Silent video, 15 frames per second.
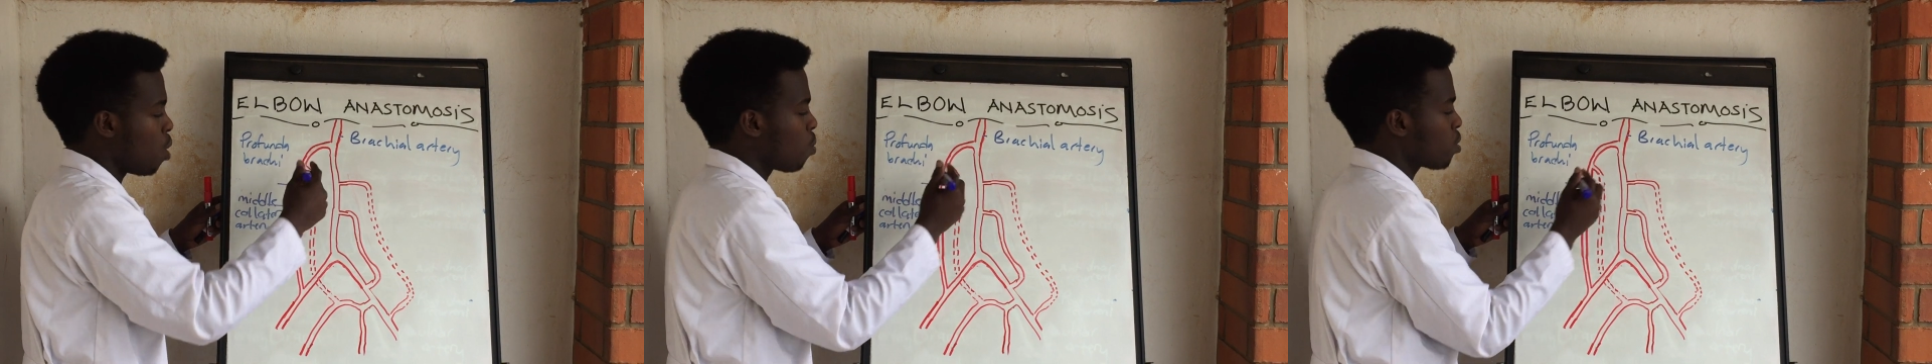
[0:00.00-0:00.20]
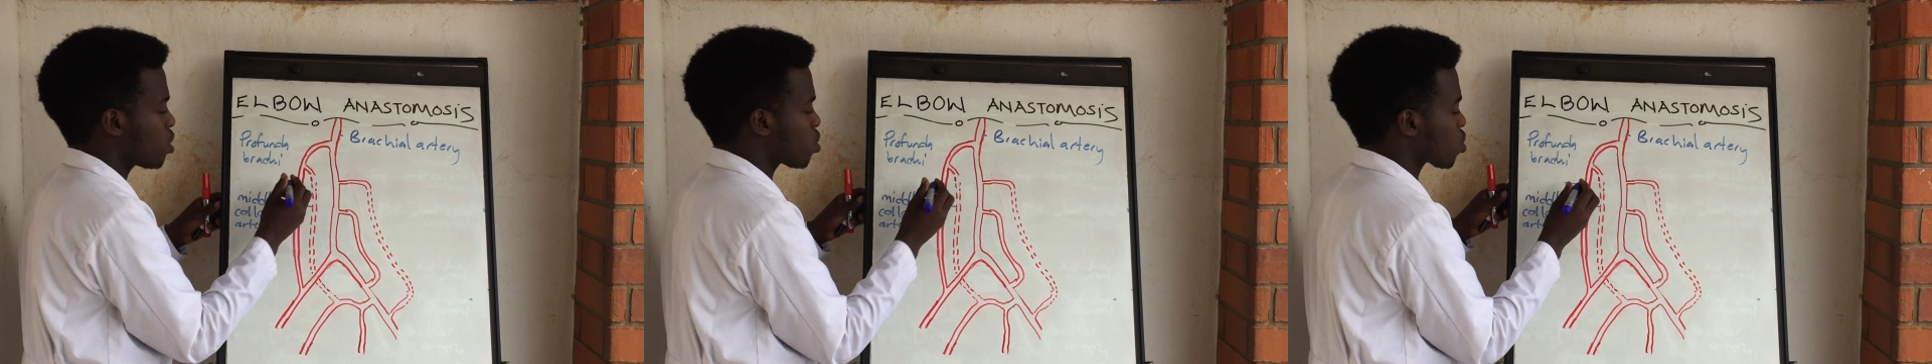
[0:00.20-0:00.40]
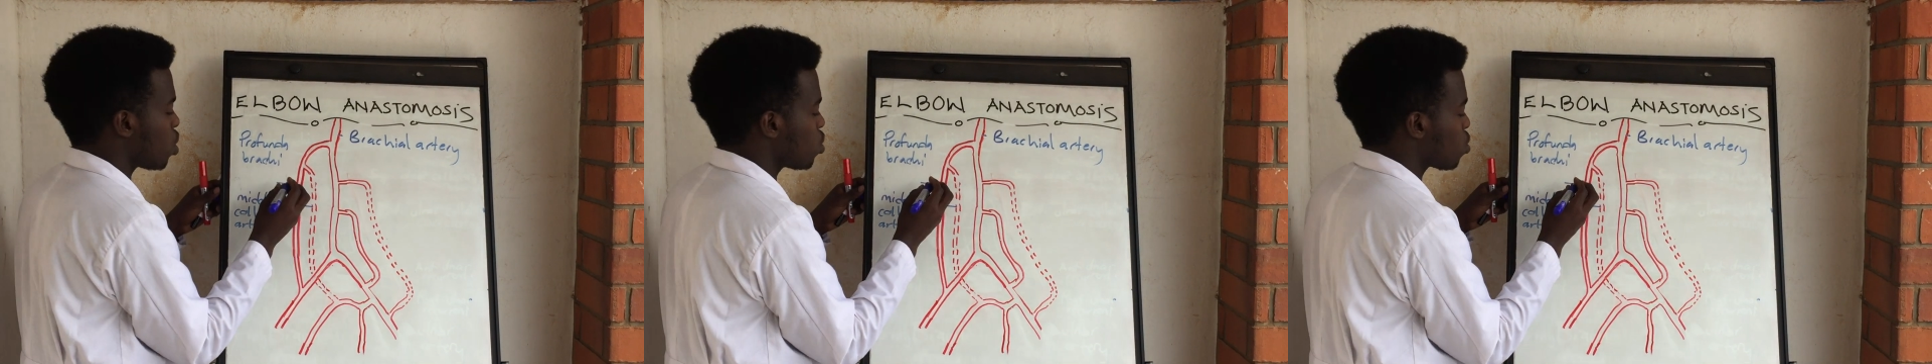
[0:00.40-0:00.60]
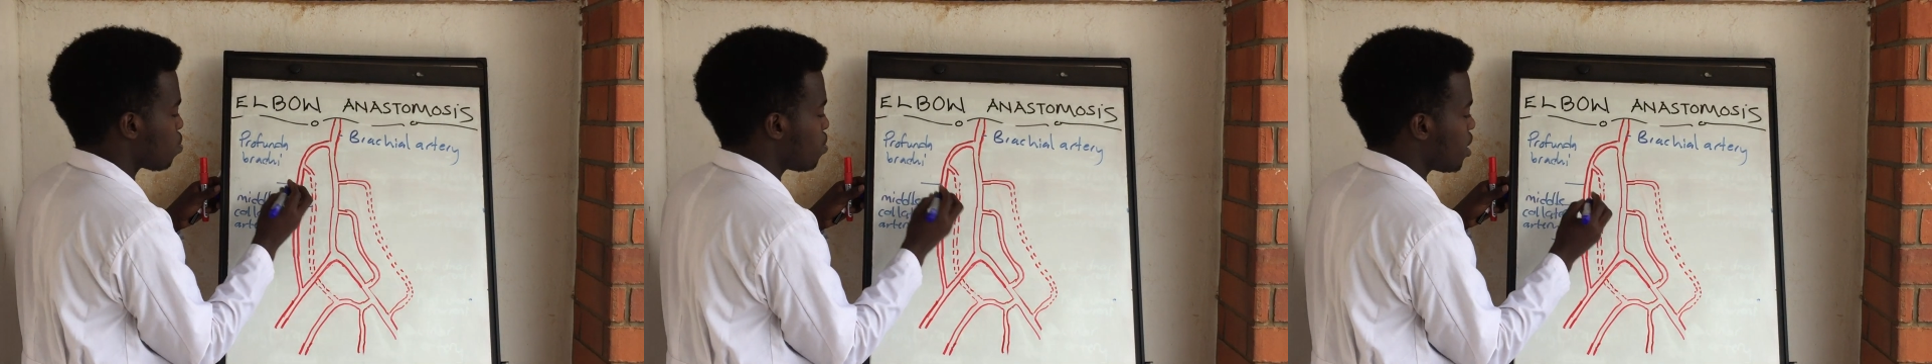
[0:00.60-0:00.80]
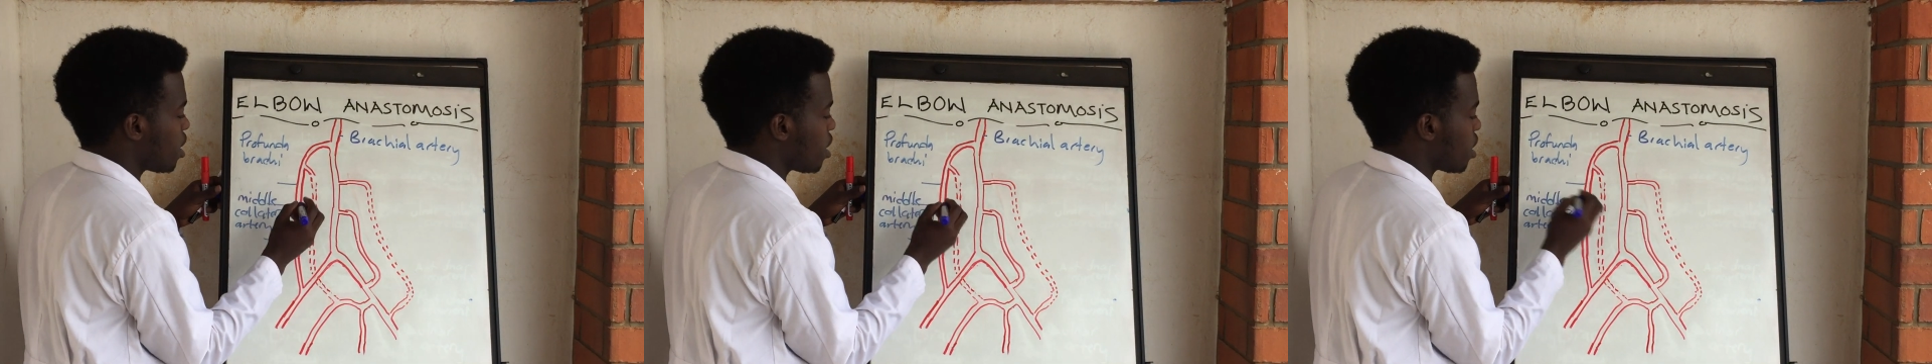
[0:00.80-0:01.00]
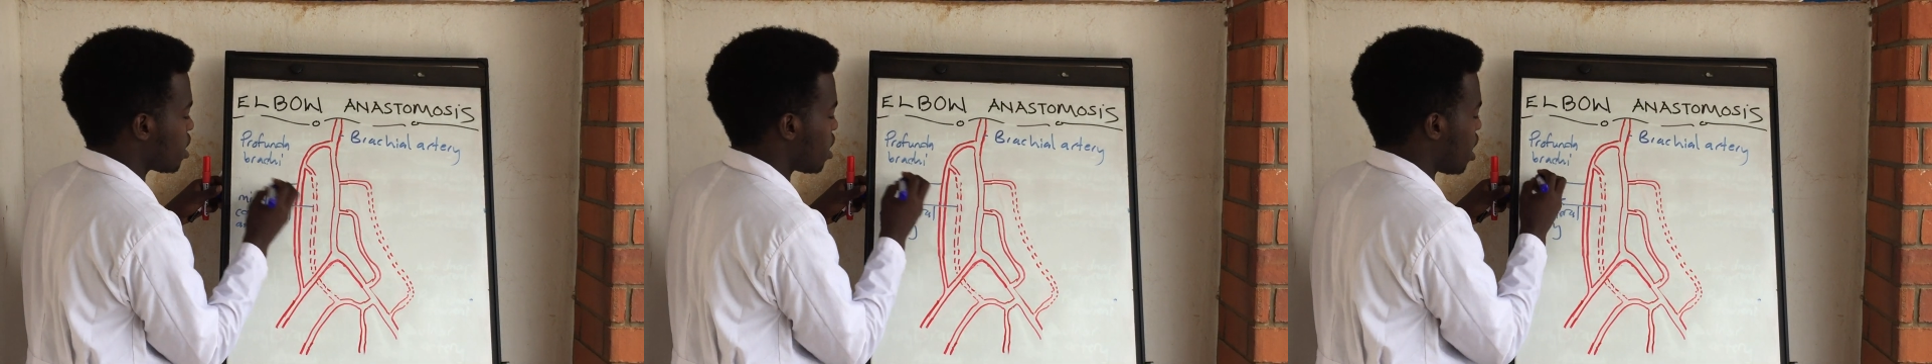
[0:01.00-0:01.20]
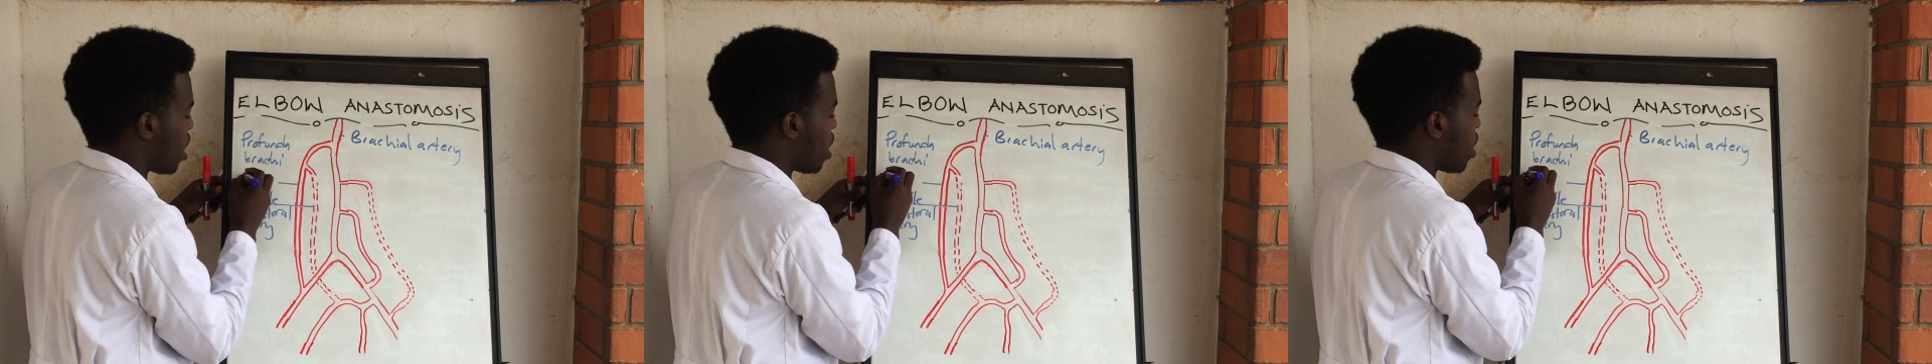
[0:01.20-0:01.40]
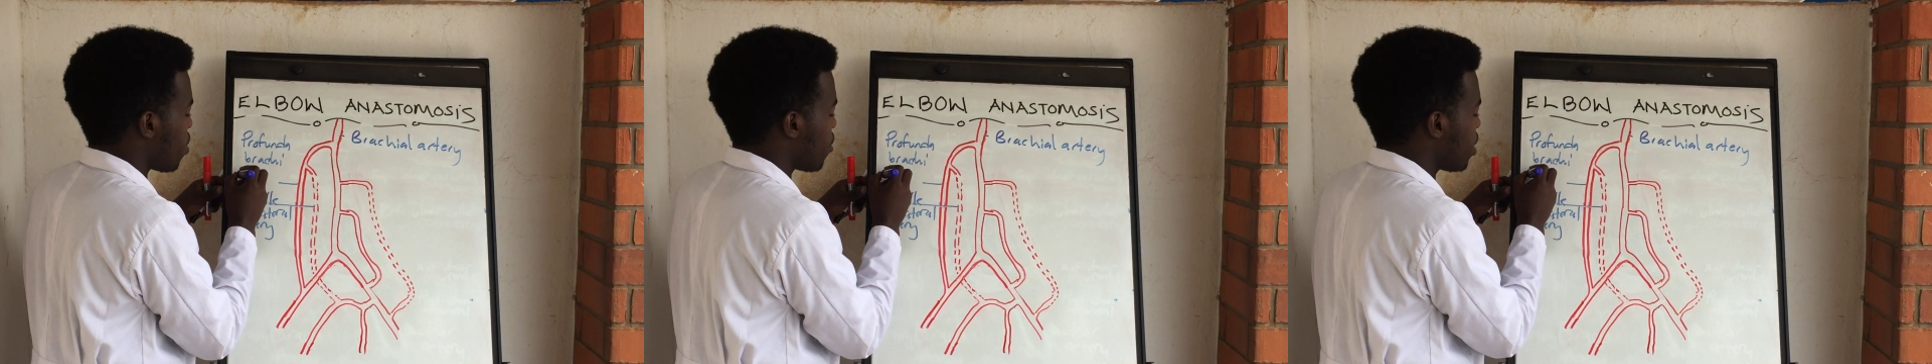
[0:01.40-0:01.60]
which is going to be the
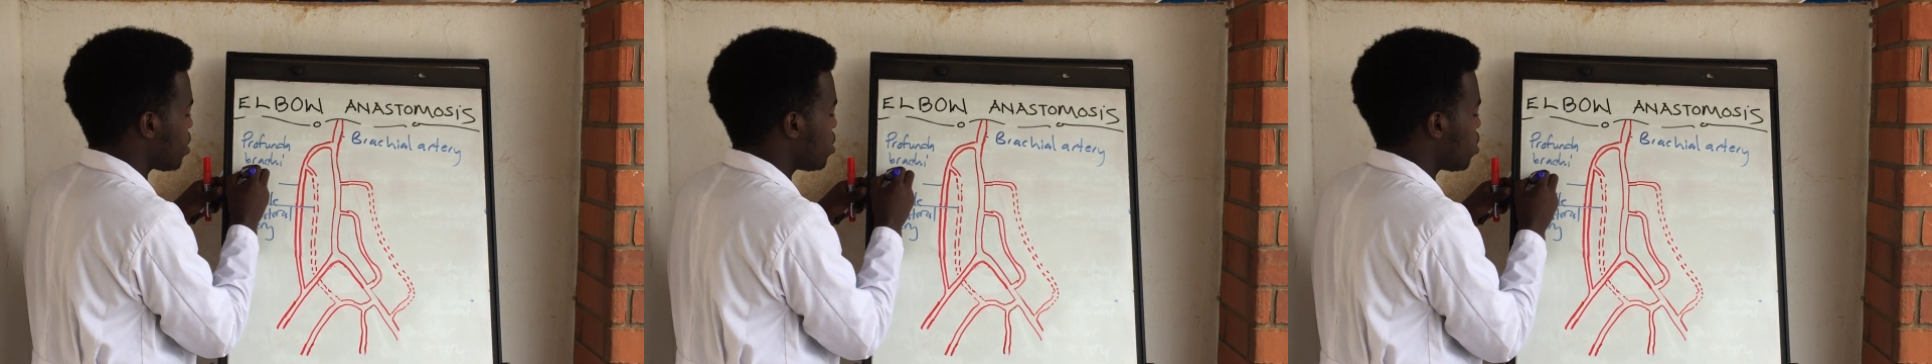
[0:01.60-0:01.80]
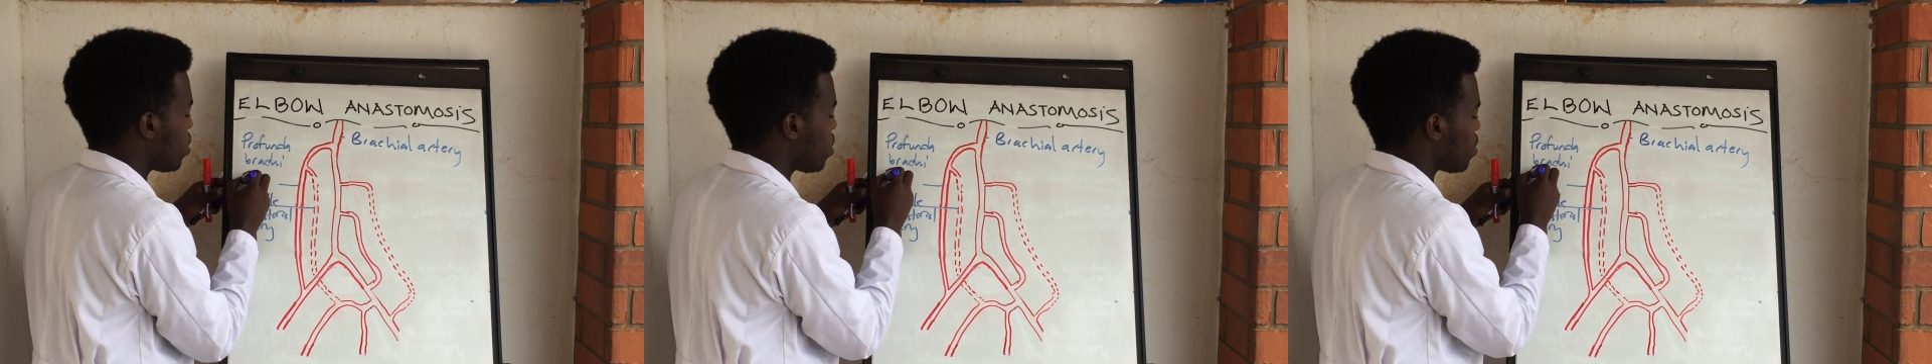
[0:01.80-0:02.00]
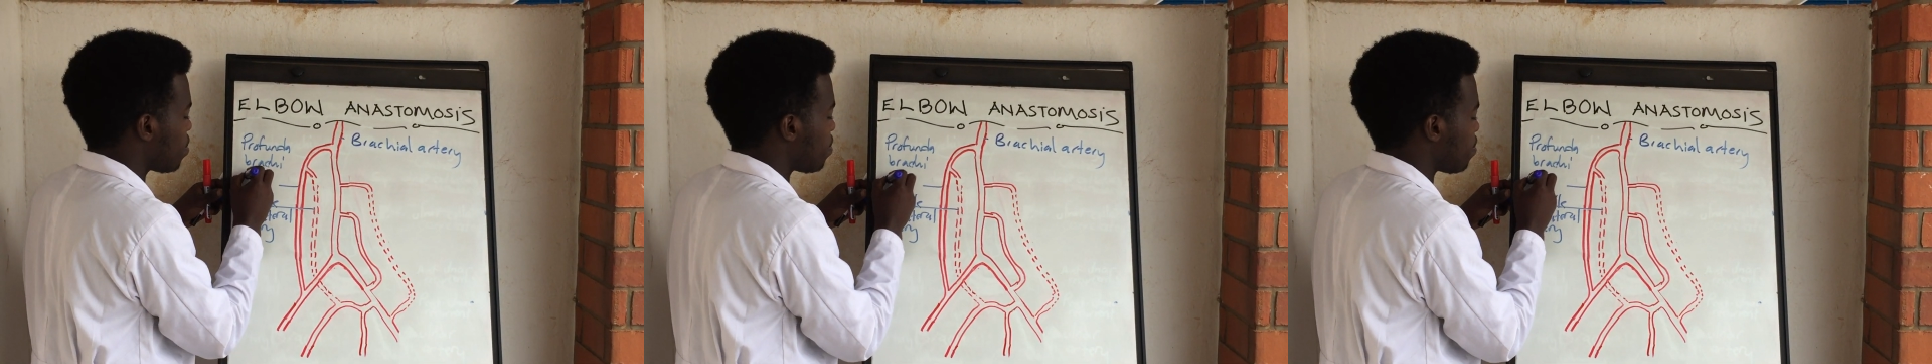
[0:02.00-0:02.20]
radial